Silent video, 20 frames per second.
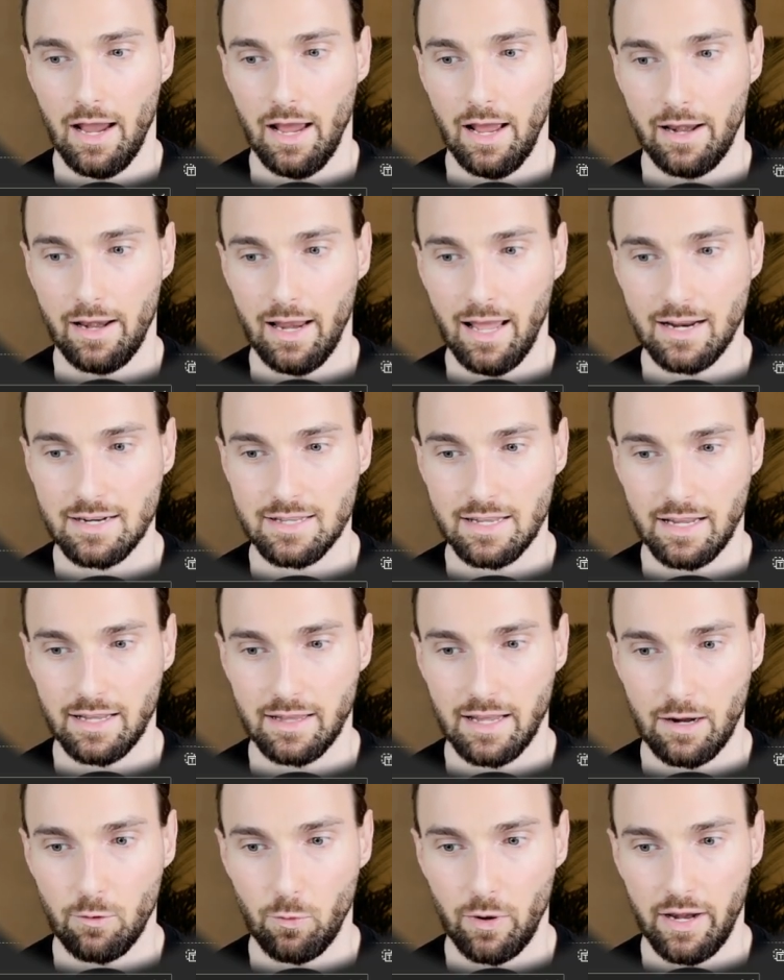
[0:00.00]
And last
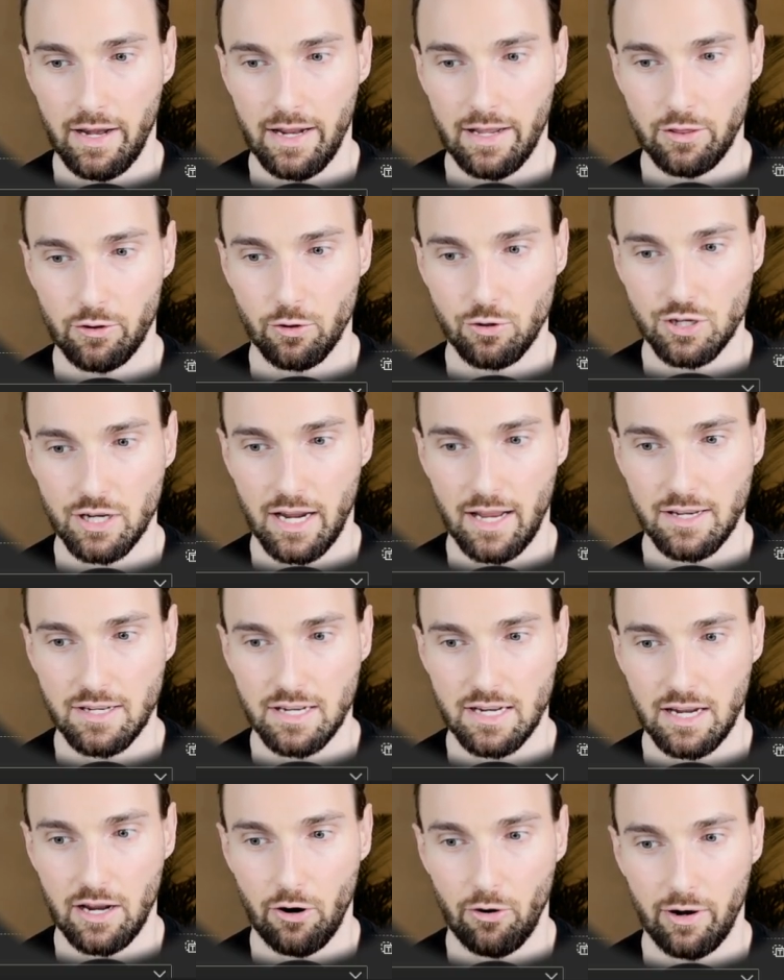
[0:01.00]
thing that we need to change
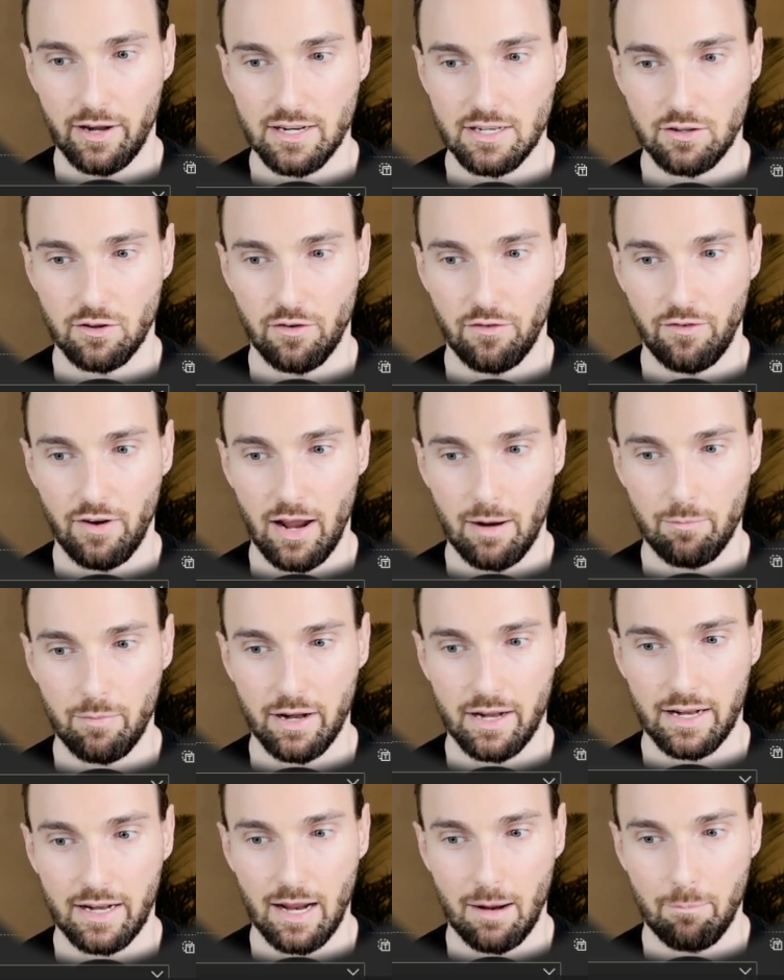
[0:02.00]
here is the
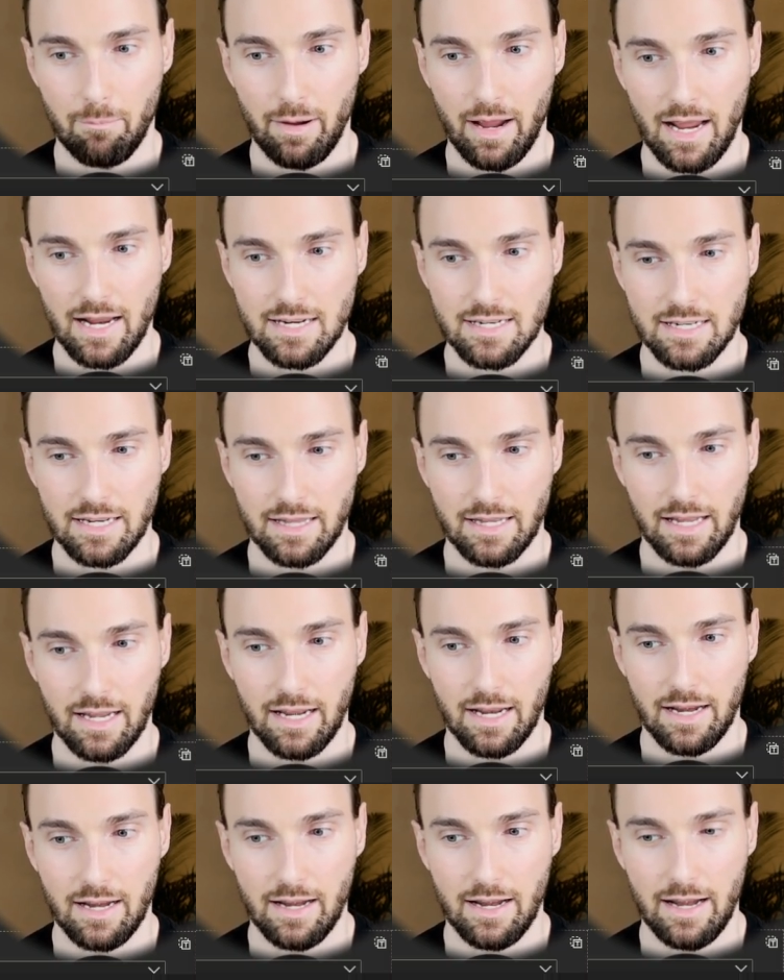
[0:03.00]
fabric
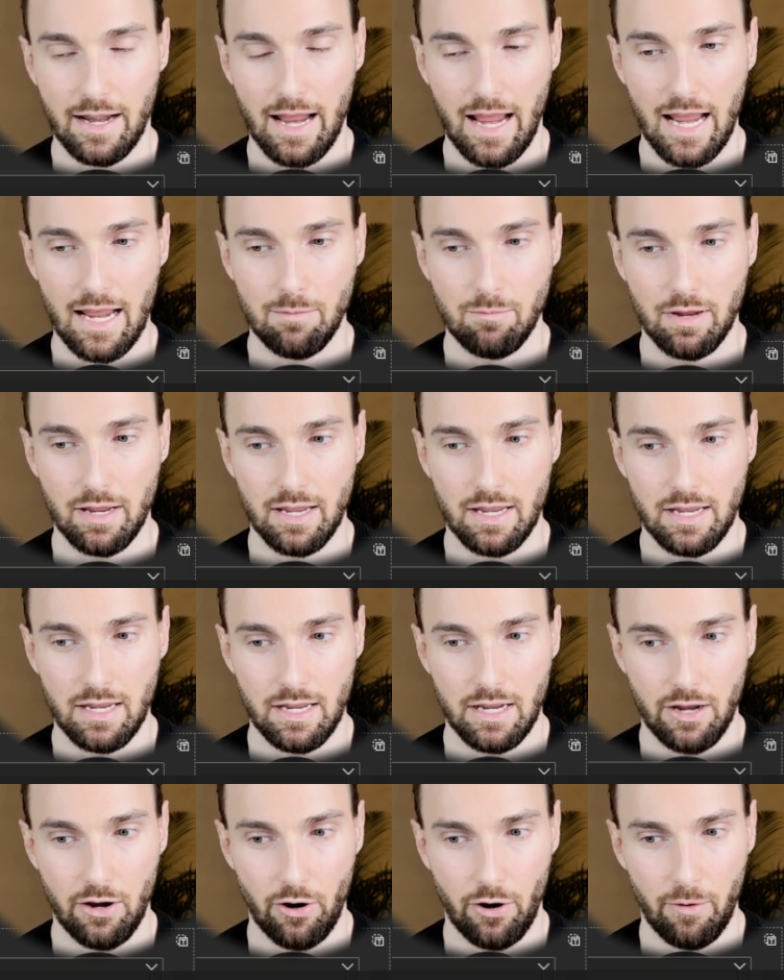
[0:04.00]
capacity name
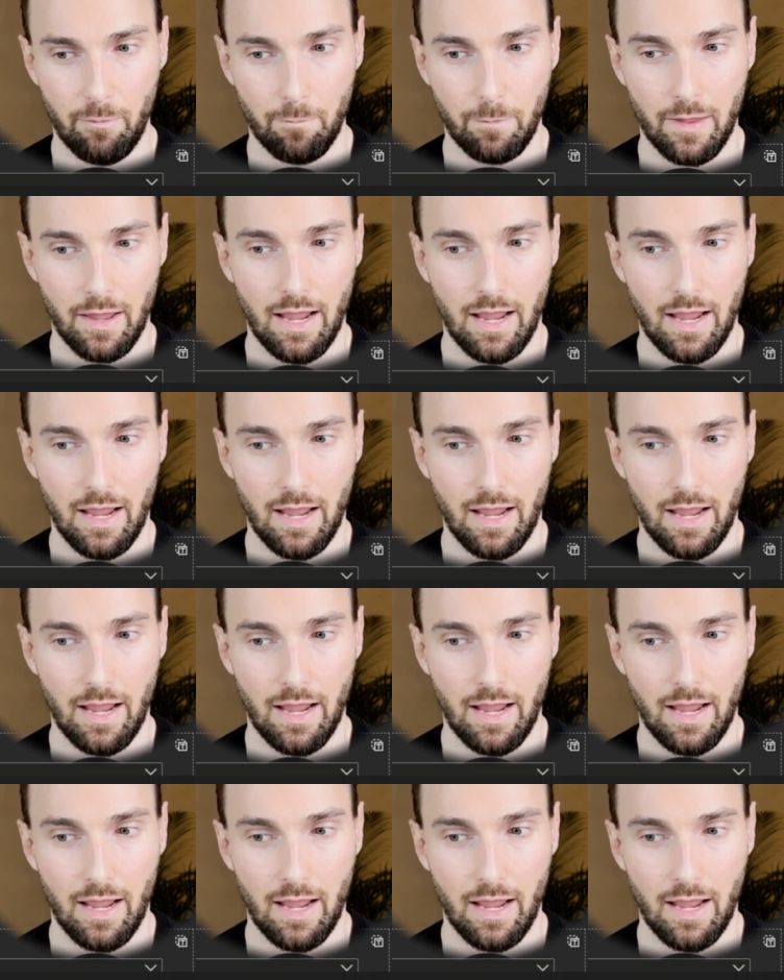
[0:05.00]
here.